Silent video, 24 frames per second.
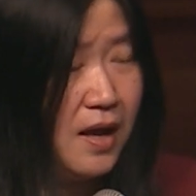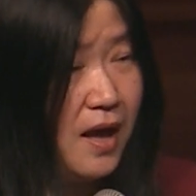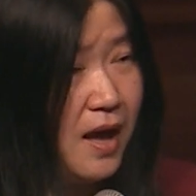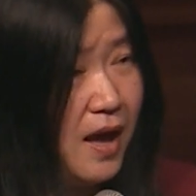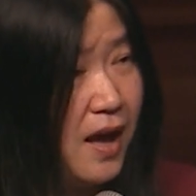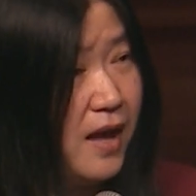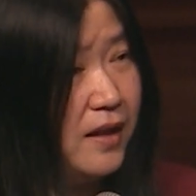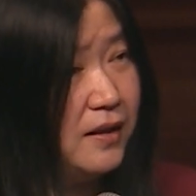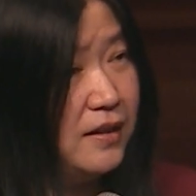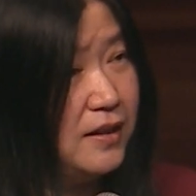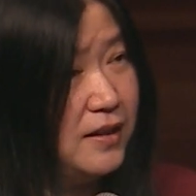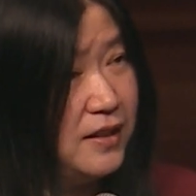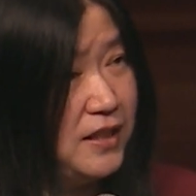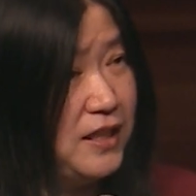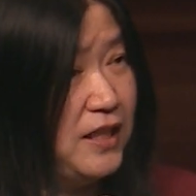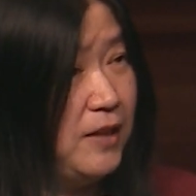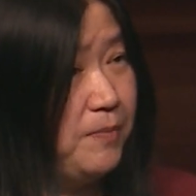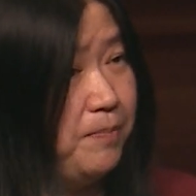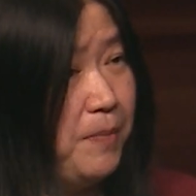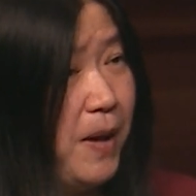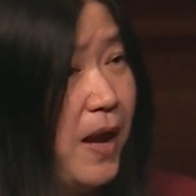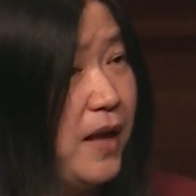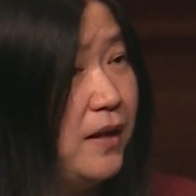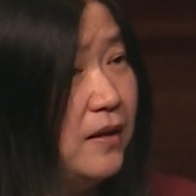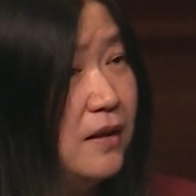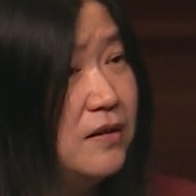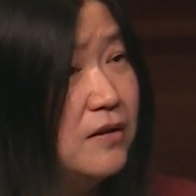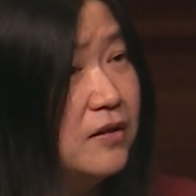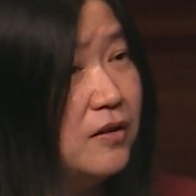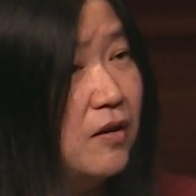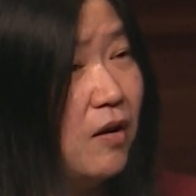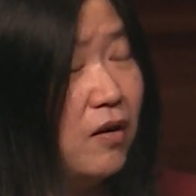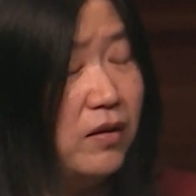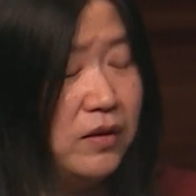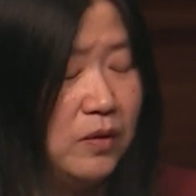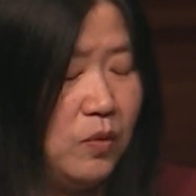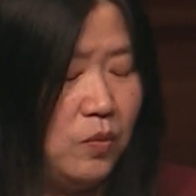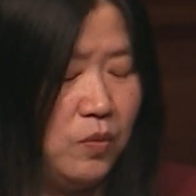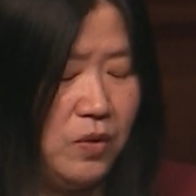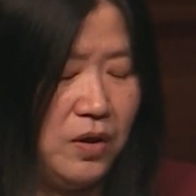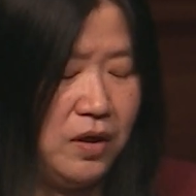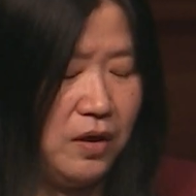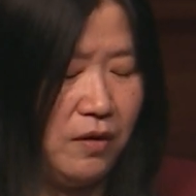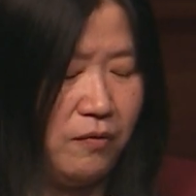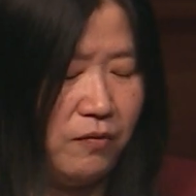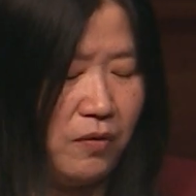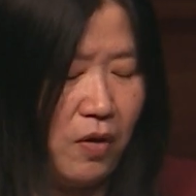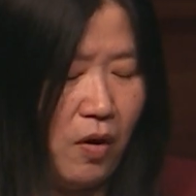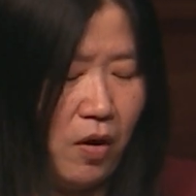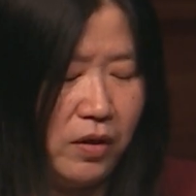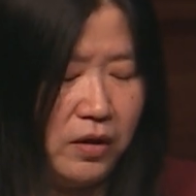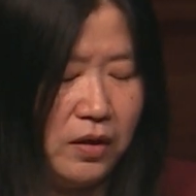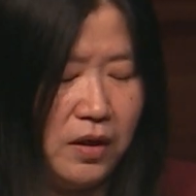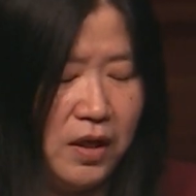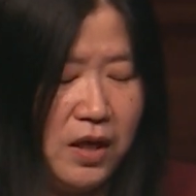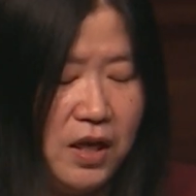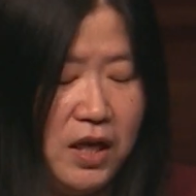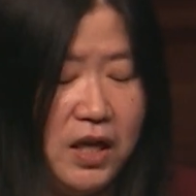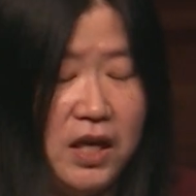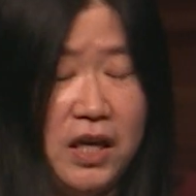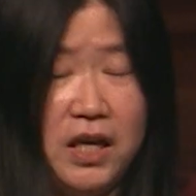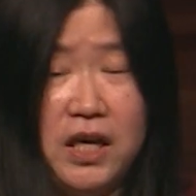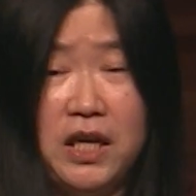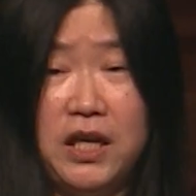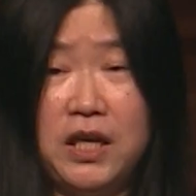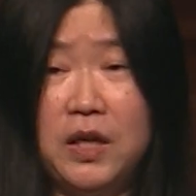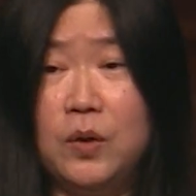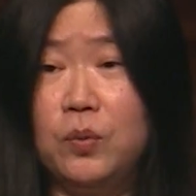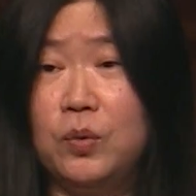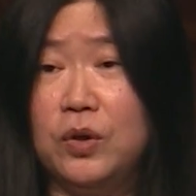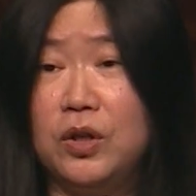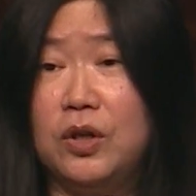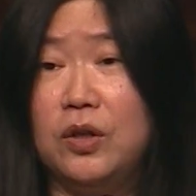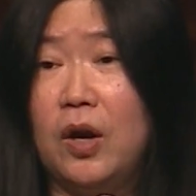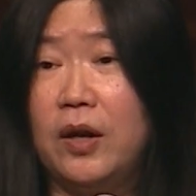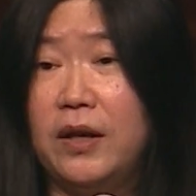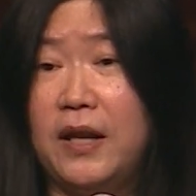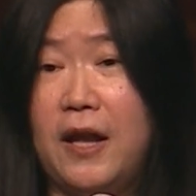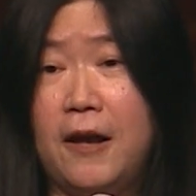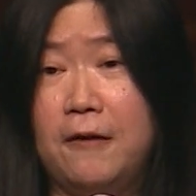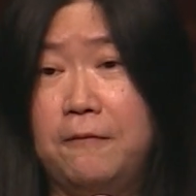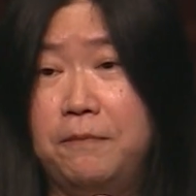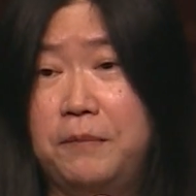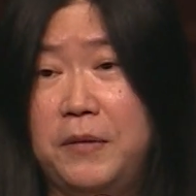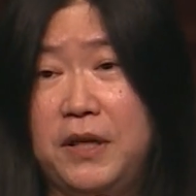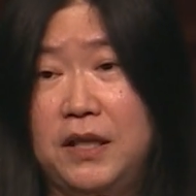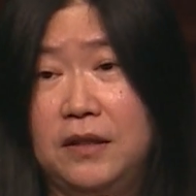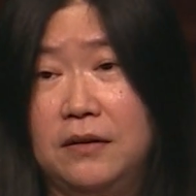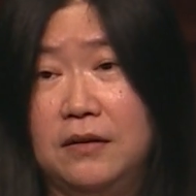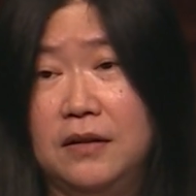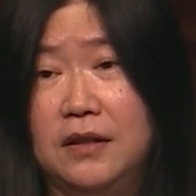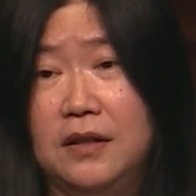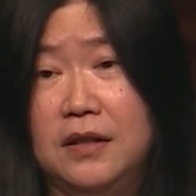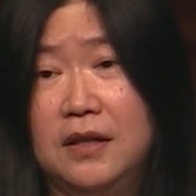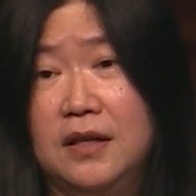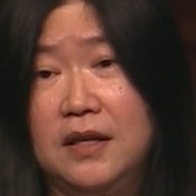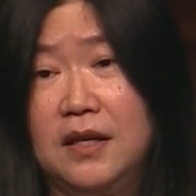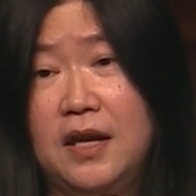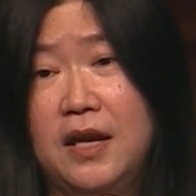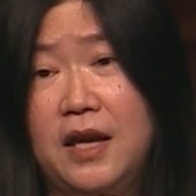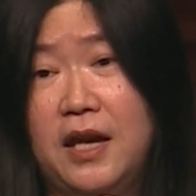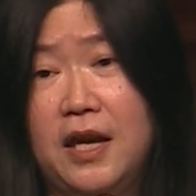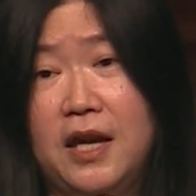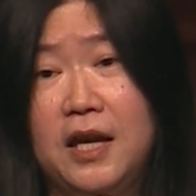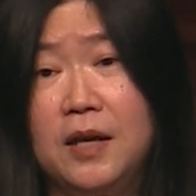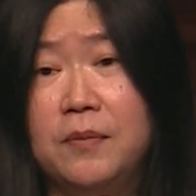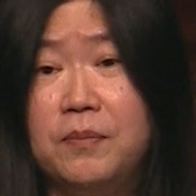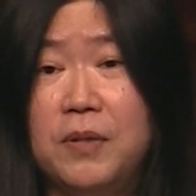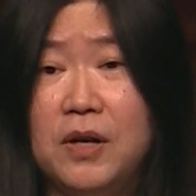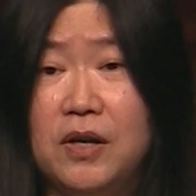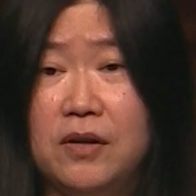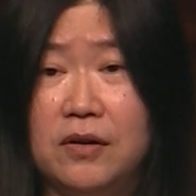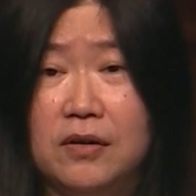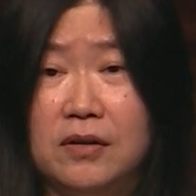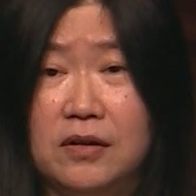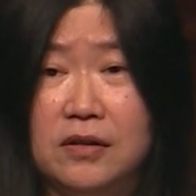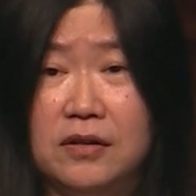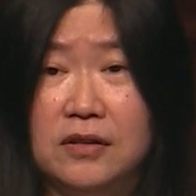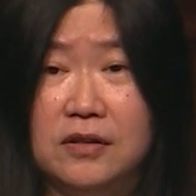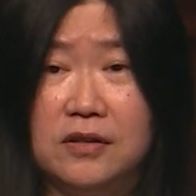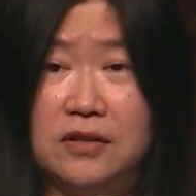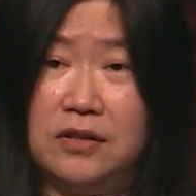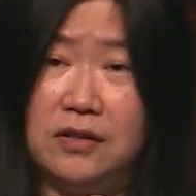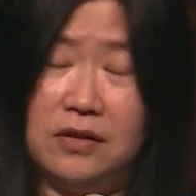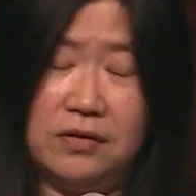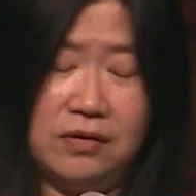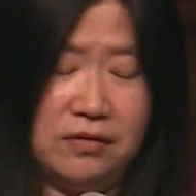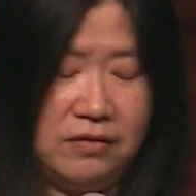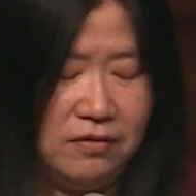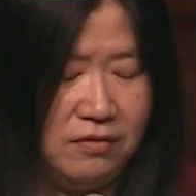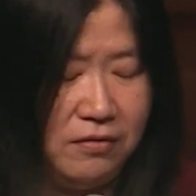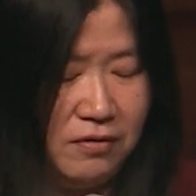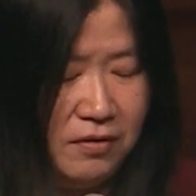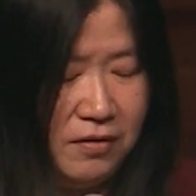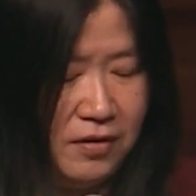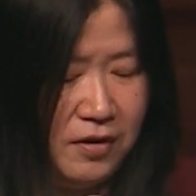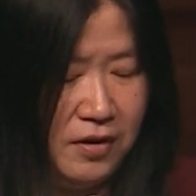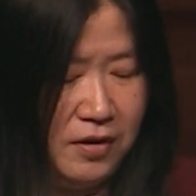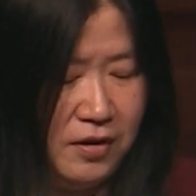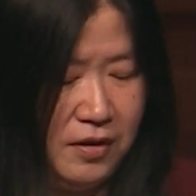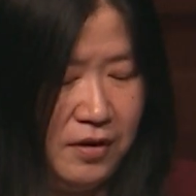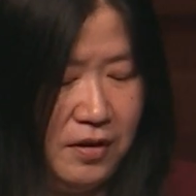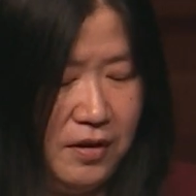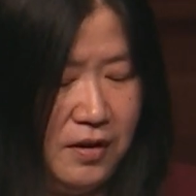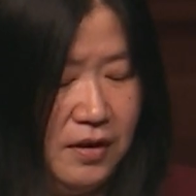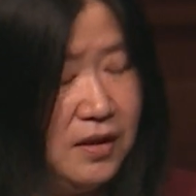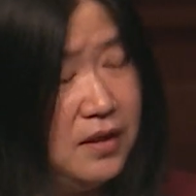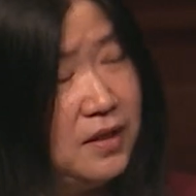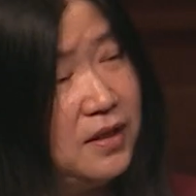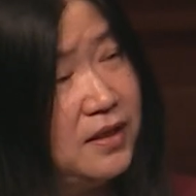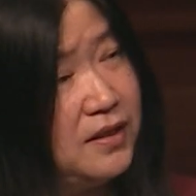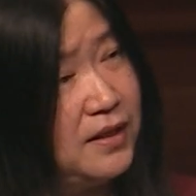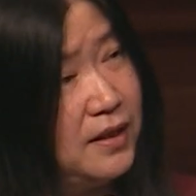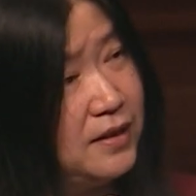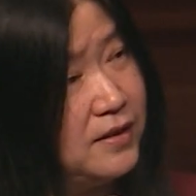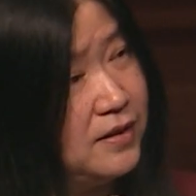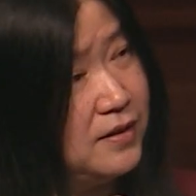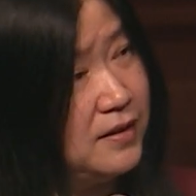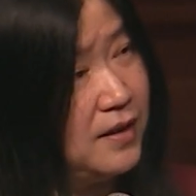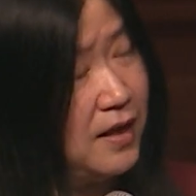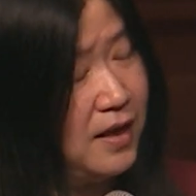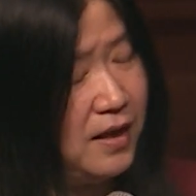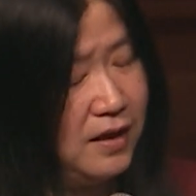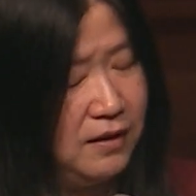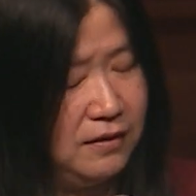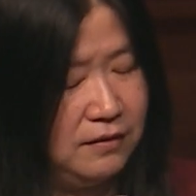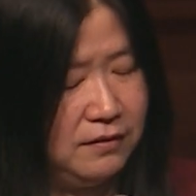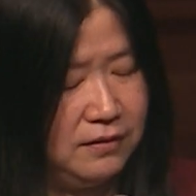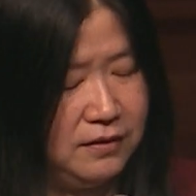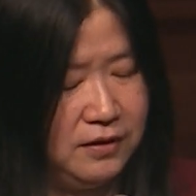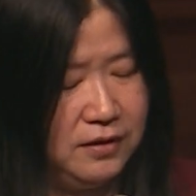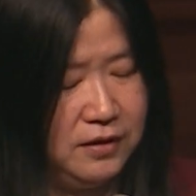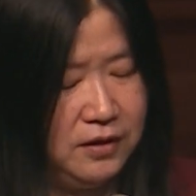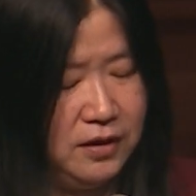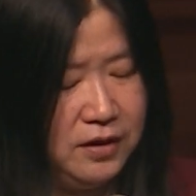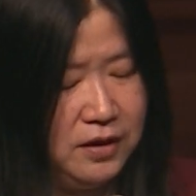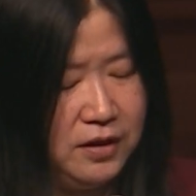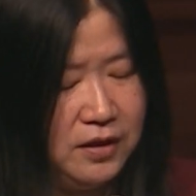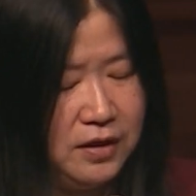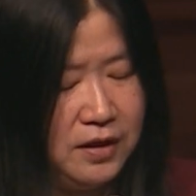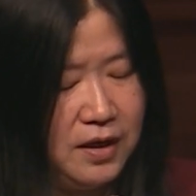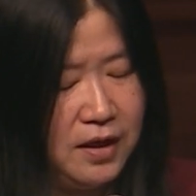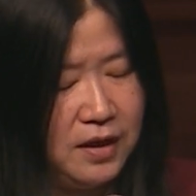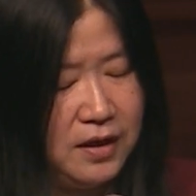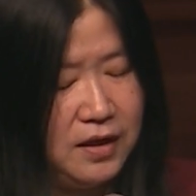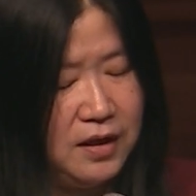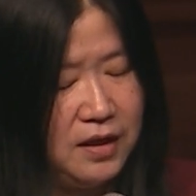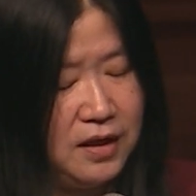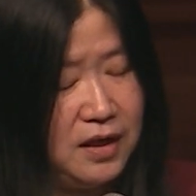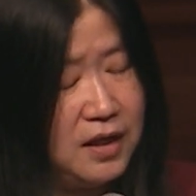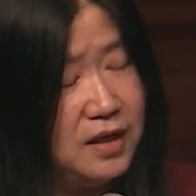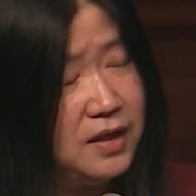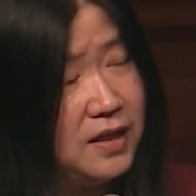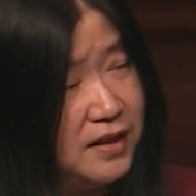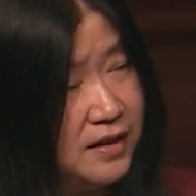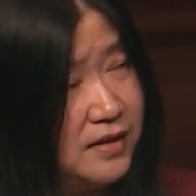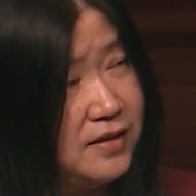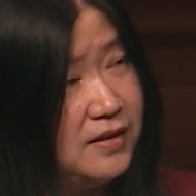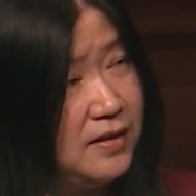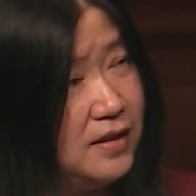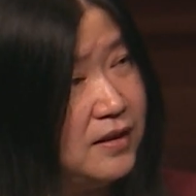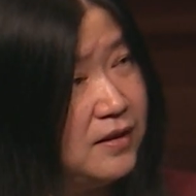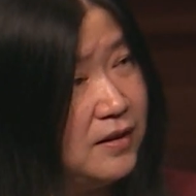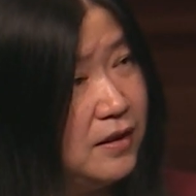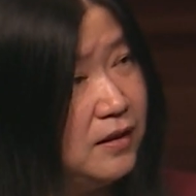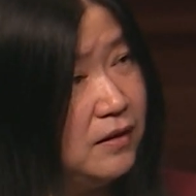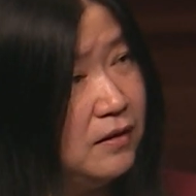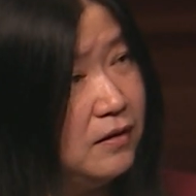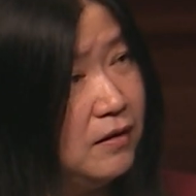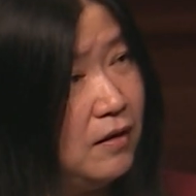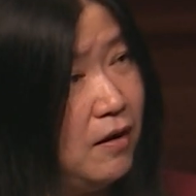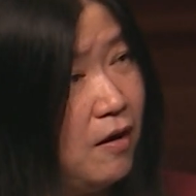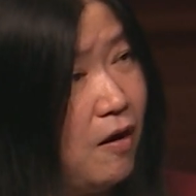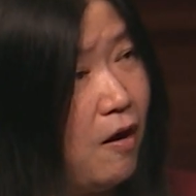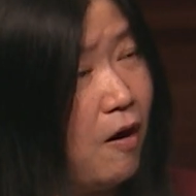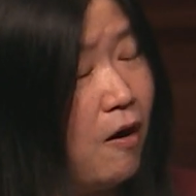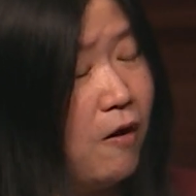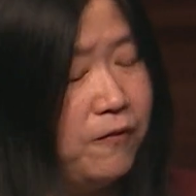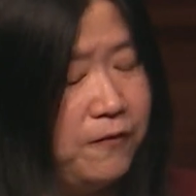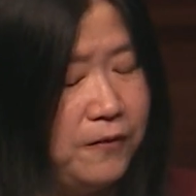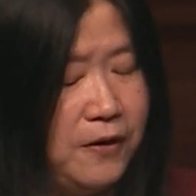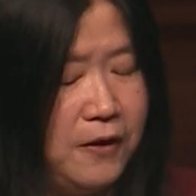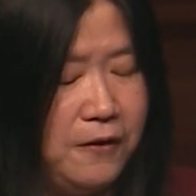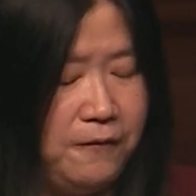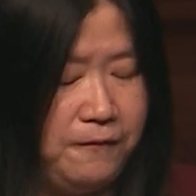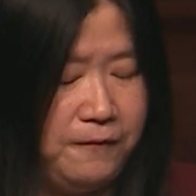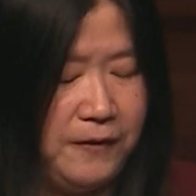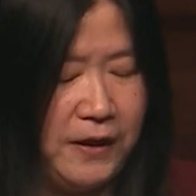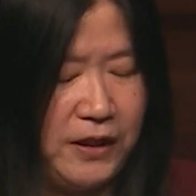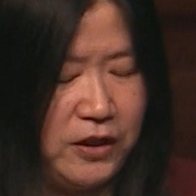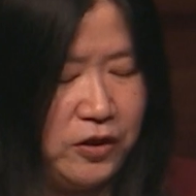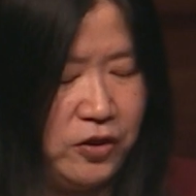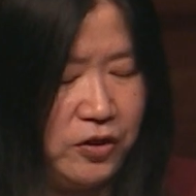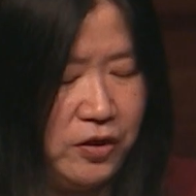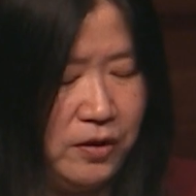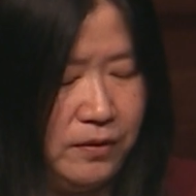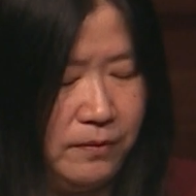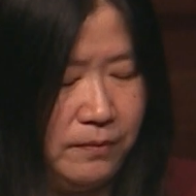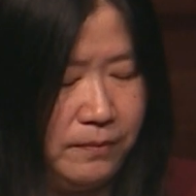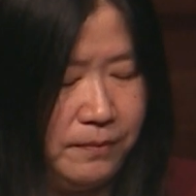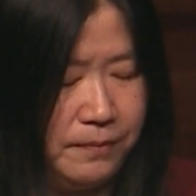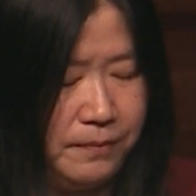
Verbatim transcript: and his dependence on the Word of God, he would not have been able to sustain in his season of affliction.